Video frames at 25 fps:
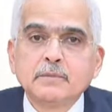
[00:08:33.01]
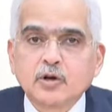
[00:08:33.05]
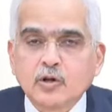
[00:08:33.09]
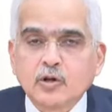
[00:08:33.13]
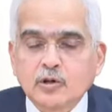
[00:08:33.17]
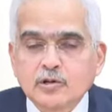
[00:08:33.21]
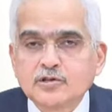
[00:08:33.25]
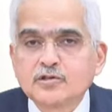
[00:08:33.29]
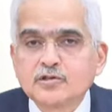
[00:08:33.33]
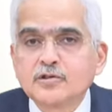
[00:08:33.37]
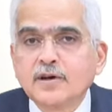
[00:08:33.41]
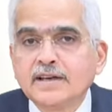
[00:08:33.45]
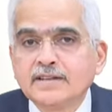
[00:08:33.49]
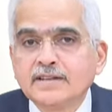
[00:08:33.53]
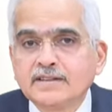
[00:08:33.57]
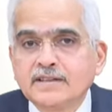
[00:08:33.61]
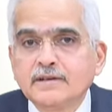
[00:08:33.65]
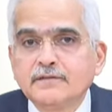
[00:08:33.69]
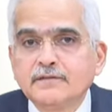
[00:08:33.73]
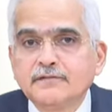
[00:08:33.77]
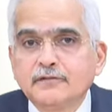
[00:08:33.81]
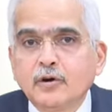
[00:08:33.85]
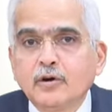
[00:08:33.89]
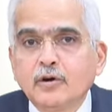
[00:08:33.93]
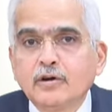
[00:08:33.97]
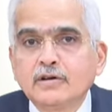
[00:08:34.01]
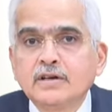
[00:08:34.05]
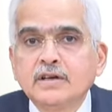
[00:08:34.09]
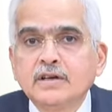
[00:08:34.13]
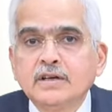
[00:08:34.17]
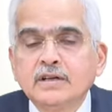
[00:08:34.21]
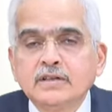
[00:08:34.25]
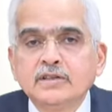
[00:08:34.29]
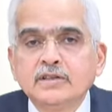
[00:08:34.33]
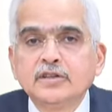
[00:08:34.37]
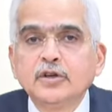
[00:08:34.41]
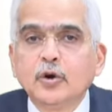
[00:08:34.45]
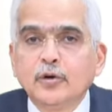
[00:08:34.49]
but also I think for
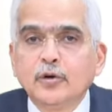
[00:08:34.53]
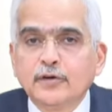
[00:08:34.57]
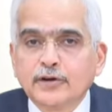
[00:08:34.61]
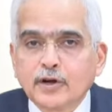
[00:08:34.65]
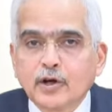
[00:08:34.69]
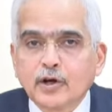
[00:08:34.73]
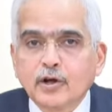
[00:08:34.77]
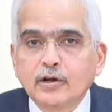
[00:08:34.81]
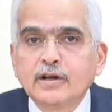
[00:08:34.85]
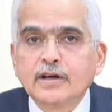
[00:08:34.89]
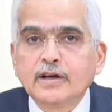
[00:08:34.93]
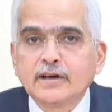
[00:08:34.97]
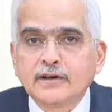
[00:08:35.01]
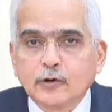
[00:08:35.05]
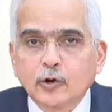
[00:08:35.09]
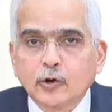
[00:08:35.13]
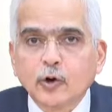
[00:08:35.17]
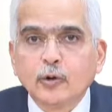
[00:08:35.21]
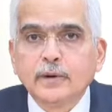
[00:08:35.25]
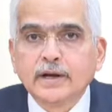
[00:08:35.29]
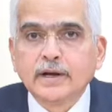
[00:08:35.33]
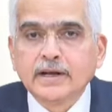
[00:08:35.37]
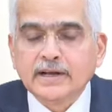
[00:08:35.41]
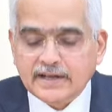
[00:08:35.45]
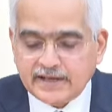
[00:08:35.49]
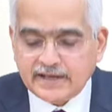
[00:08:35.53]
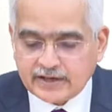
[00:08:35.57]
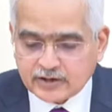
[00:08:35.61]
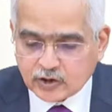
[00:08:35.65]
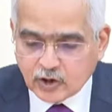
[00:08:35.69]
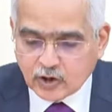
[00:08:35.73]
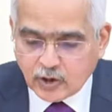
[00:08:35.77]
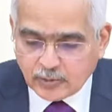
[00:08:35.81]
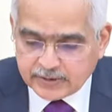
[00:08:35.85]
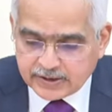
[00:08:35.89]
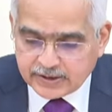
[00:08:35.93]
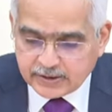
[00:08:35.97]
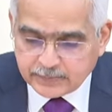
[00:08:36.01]
the overall global
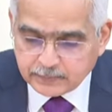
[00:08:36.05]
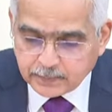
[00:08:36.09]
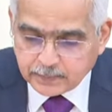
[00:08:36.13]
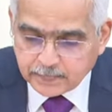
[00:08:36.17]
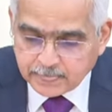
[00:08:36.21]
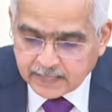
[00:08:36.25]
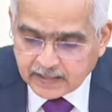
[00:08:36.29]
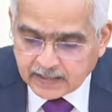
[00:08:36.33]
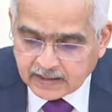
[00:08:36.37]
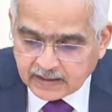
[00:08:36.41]
economy.